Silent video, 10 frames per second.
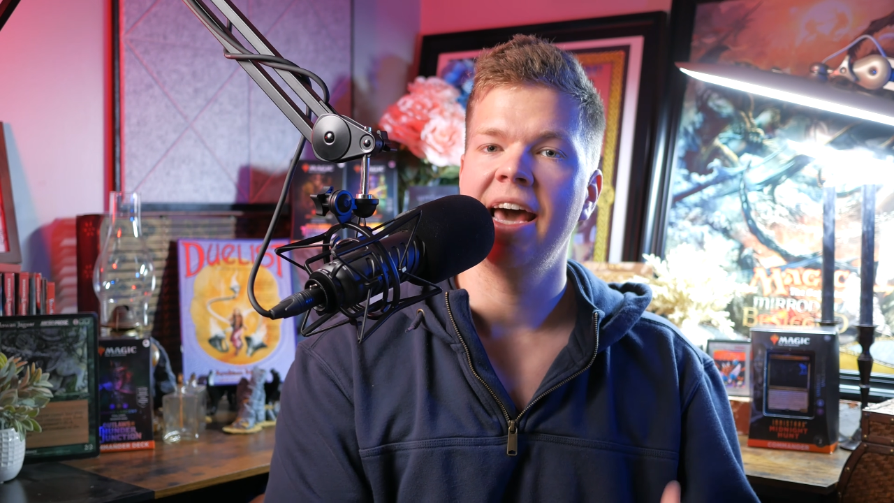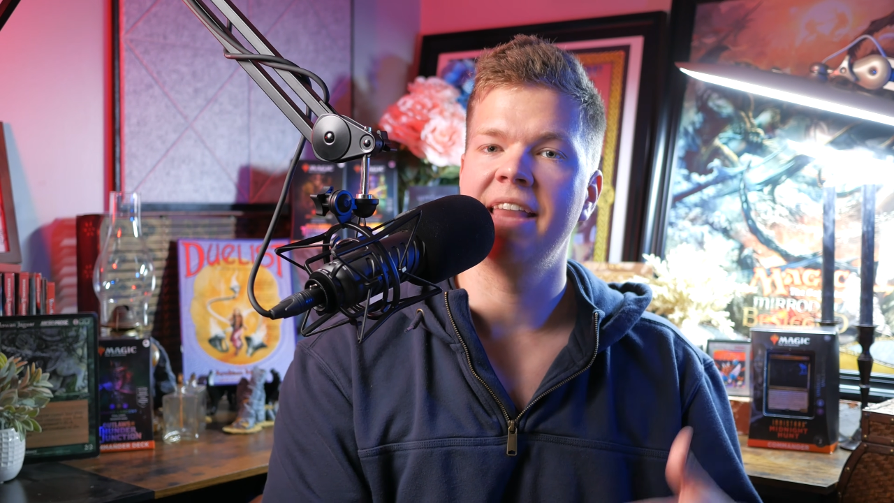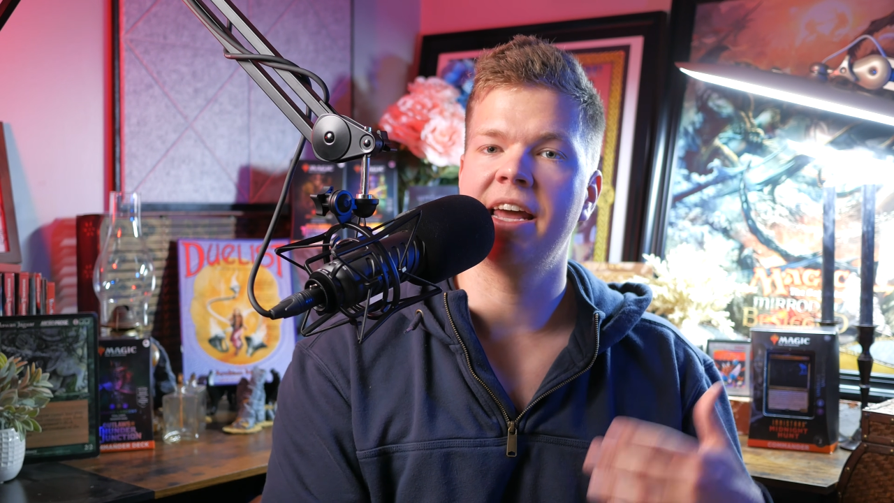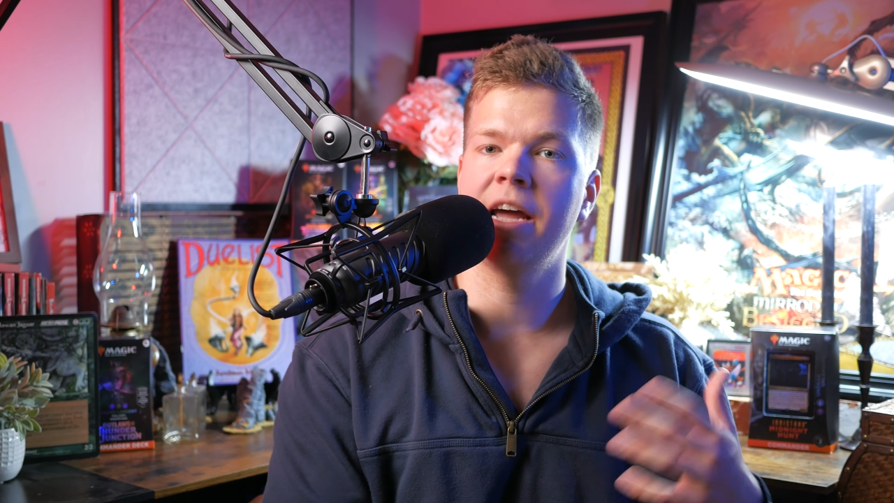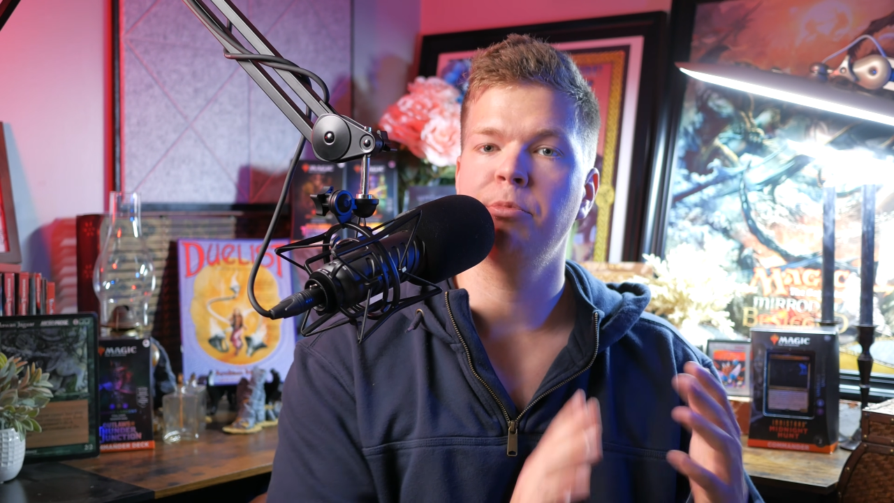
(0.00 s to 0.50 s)

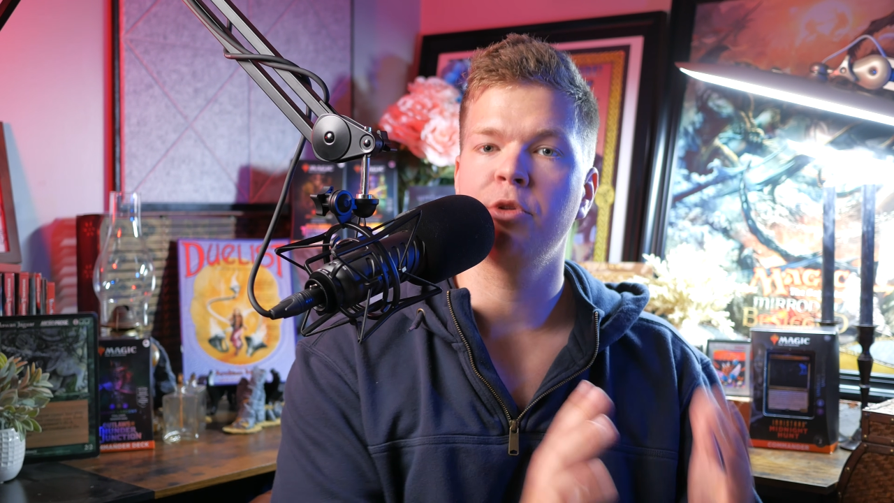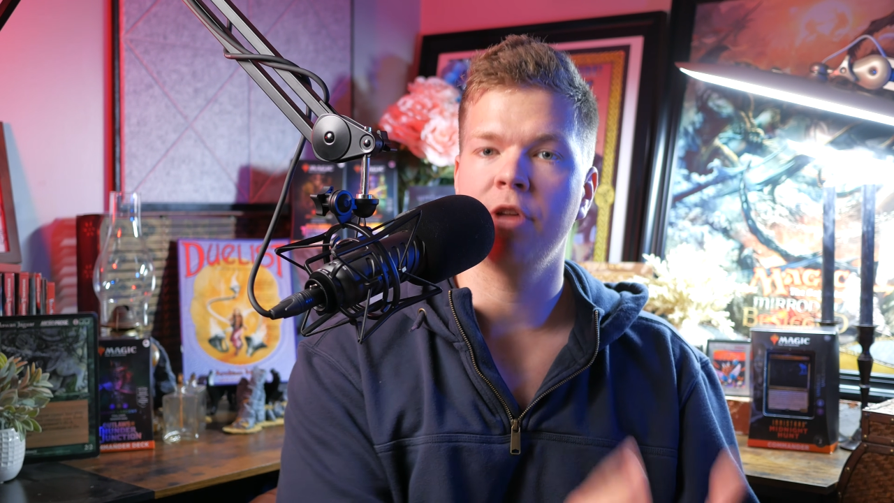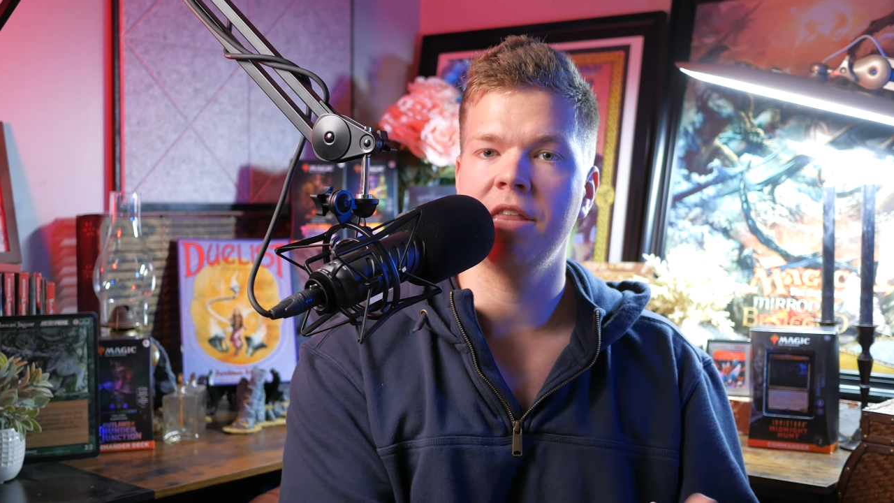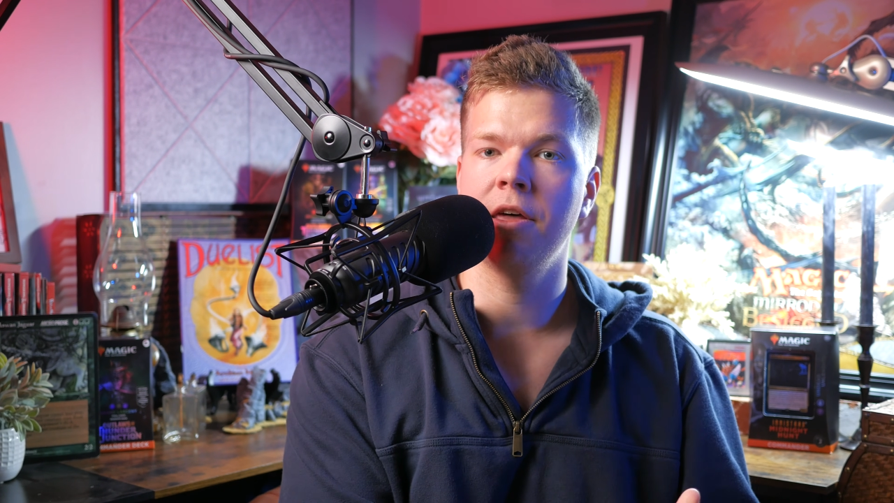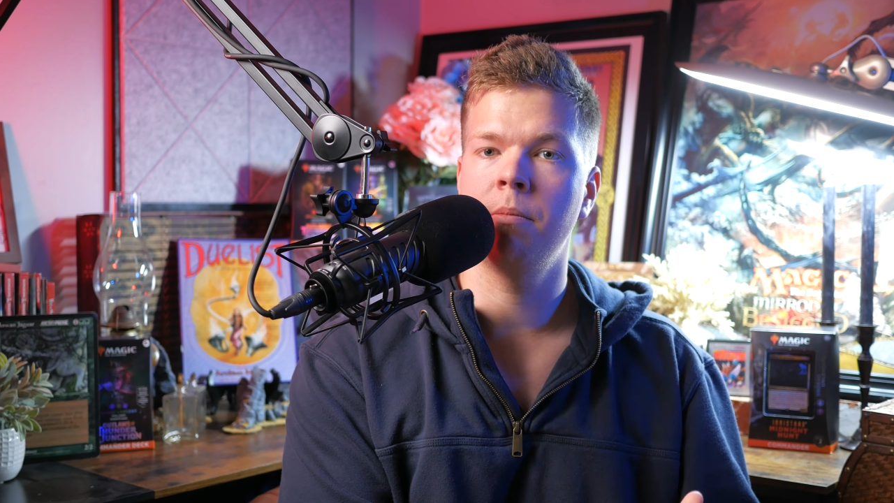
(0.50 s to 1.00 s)
And then I
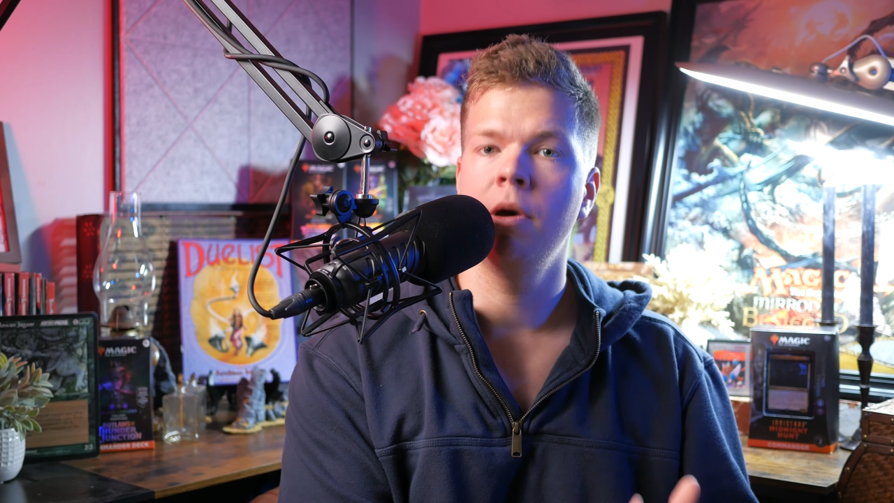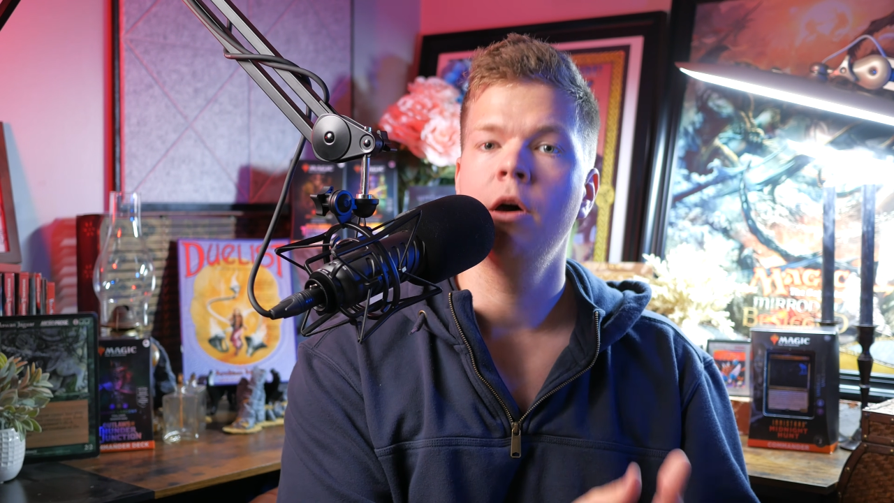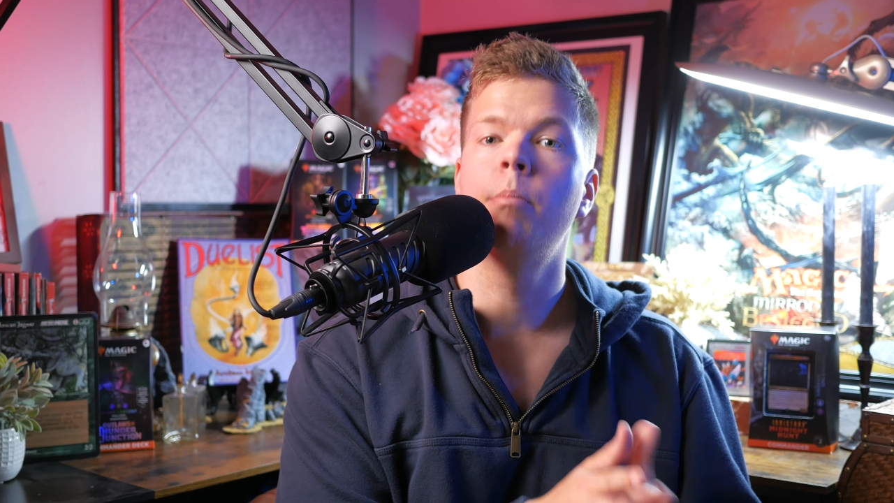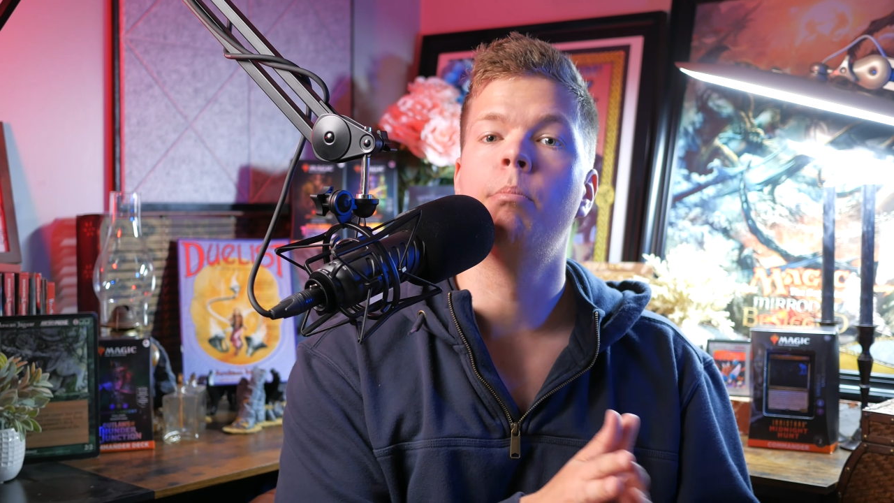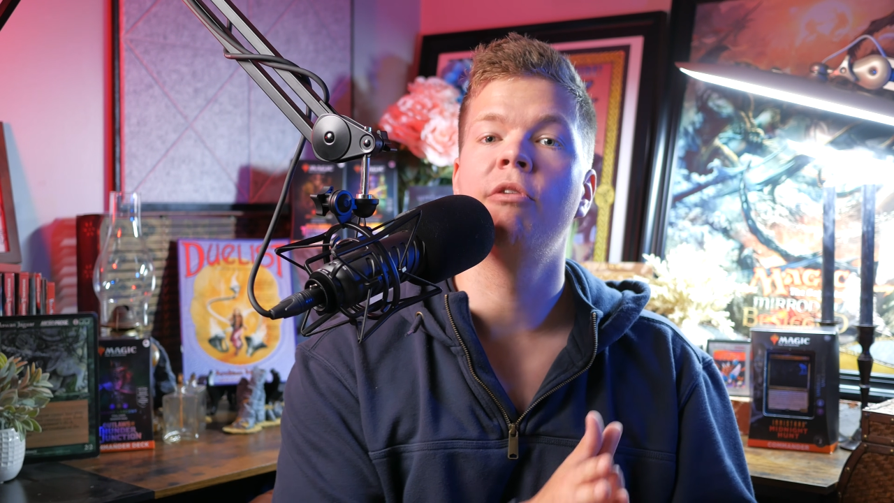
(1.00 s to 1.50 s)
play them
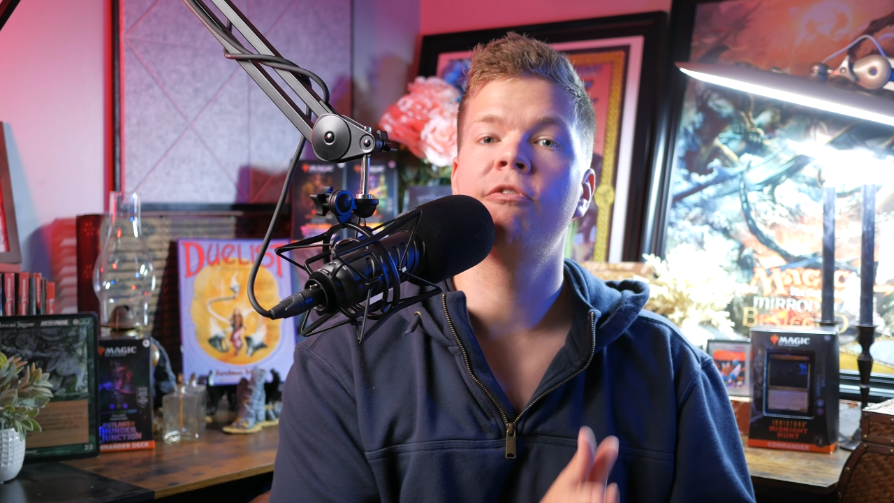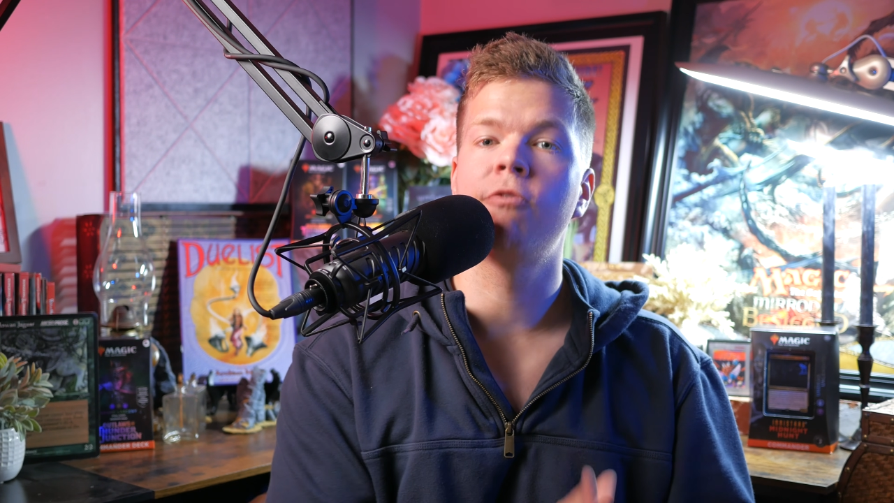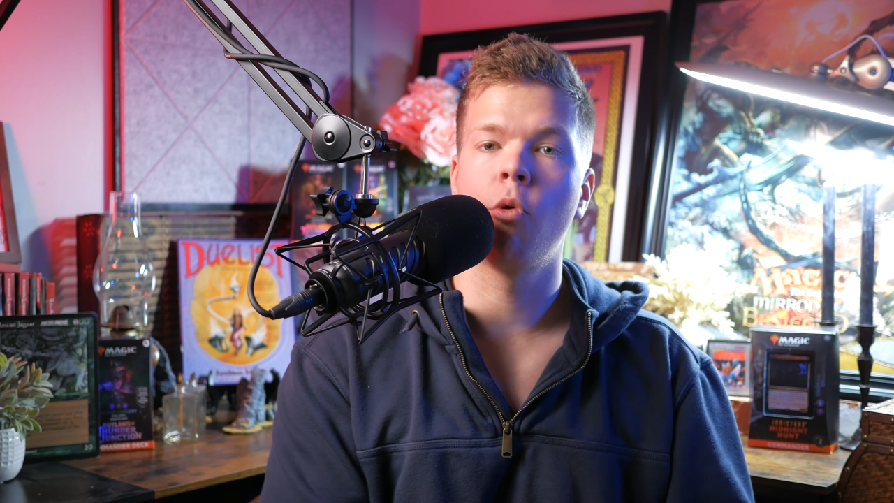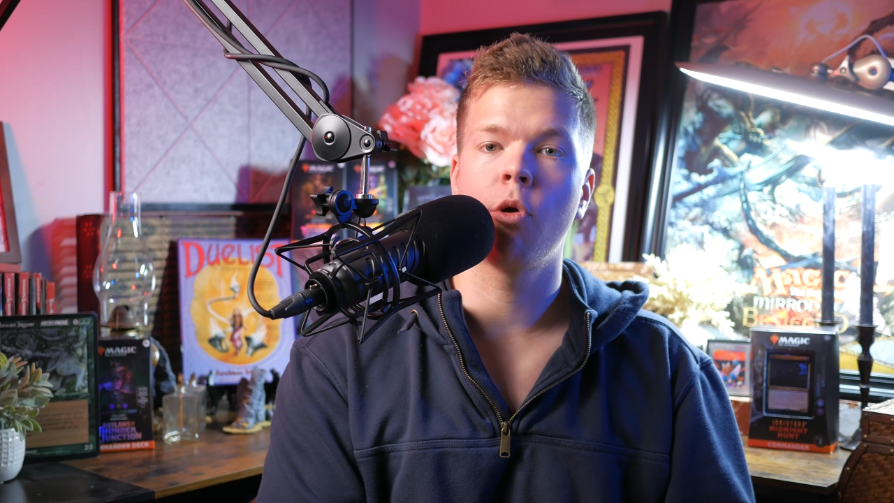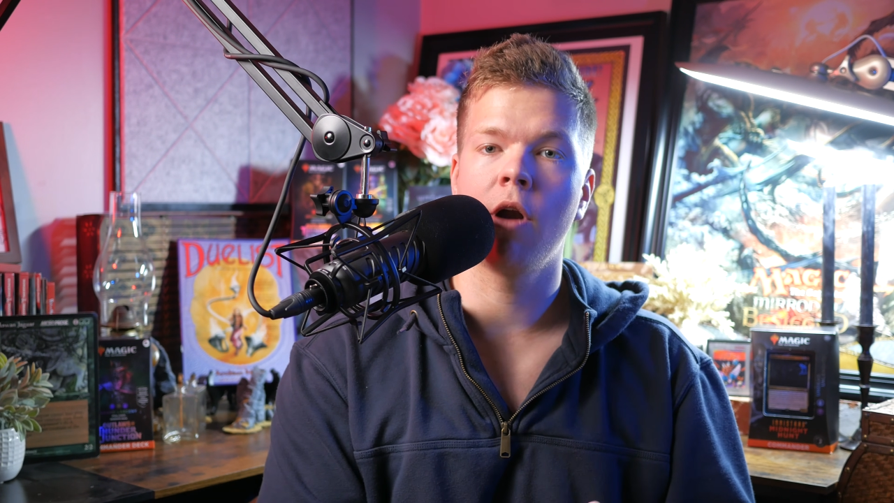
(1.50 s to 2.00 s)

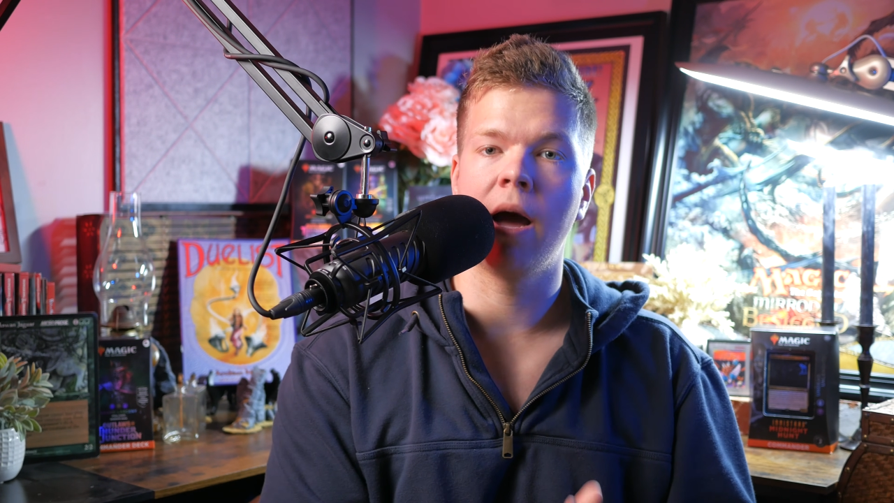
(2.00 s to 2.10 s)
before